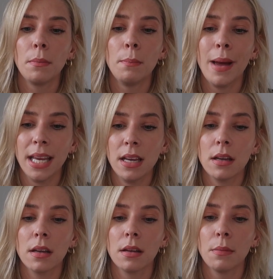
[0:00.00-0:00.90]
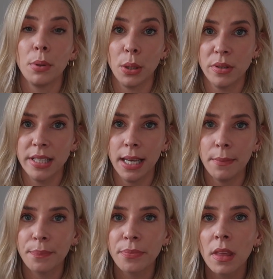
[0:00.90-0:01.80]
Make
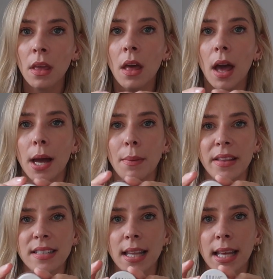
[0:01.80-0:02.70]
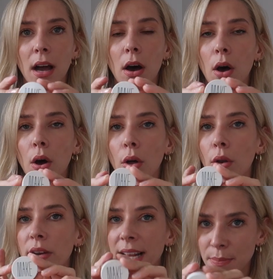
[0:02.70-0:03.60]
Beauty, and they sell it
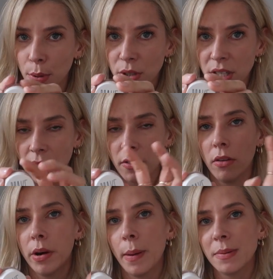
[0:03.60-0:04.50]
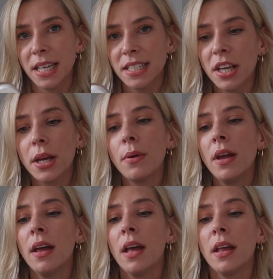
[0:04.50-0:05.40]
on Net-a-Porter. They've got their own website too.
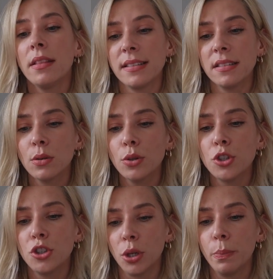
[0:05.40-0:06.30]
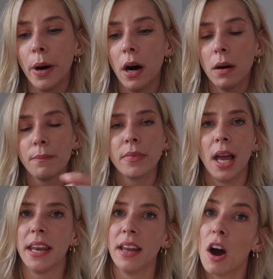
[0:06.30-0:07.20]
This is called the Dew Pot,
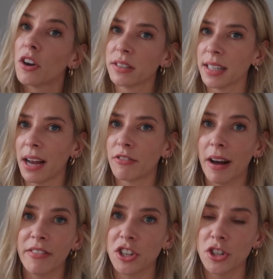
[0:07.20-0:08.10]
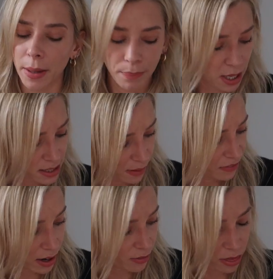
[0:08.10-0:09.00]
and honestly, I've ravaged it. It's my
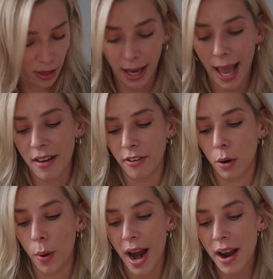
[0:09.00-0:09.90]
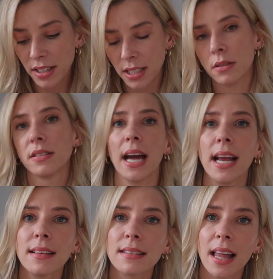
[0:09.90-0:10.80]
favourite thing ever. I wear it every single
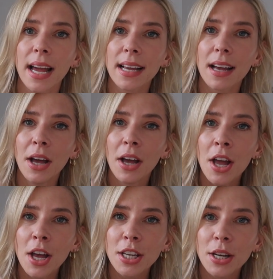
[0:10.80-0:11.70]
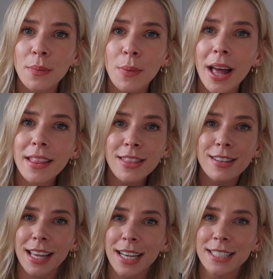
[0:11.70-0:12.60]
day. There's like, you know, where
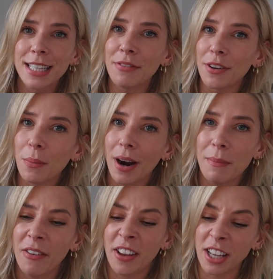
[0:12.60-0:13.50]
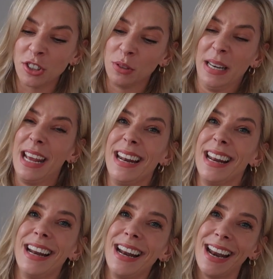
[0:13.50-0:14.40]
there's like a divot where my thing's just been in,
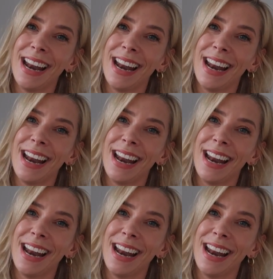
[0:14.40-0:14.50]
and